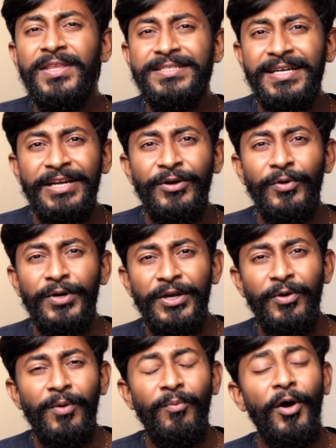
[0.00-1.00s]
with this TTGO
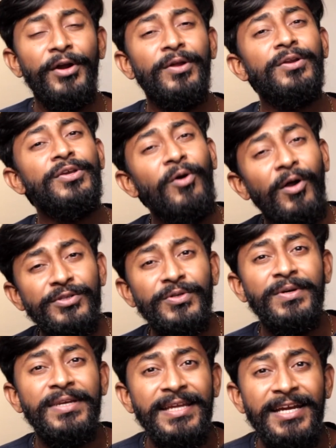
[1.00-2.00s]
T-call module, you also
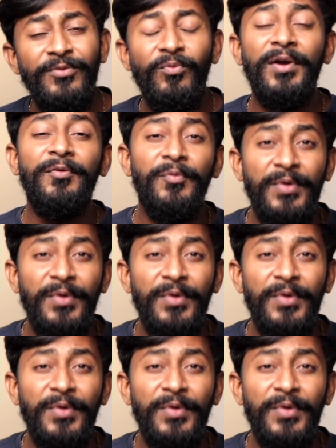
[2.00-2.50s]
need one